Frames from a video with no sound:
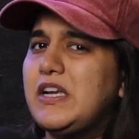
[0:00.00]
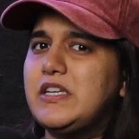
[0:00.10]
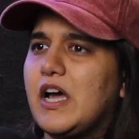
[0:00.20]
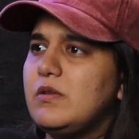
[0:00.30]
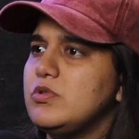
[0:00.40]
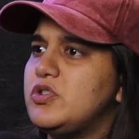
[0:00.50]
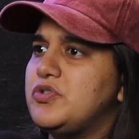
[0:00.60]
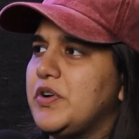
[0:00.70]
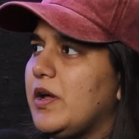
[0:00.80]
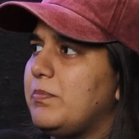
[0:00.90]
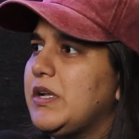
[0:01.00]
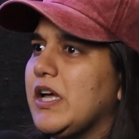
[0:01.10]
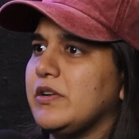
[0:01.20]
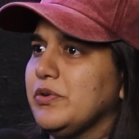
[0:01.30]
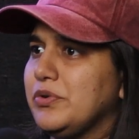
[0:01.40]
My dad would straight up be
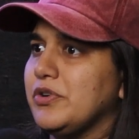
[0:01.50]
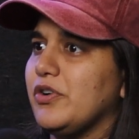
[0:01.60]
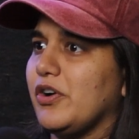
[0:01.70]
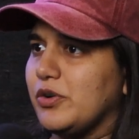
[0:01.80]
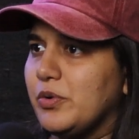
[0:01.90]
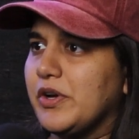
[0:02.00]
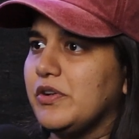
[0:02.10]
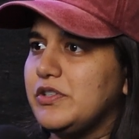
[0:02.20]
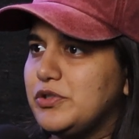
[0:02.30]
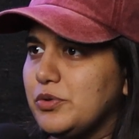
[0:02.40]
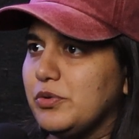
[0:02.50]
like, no, you're not going on the show.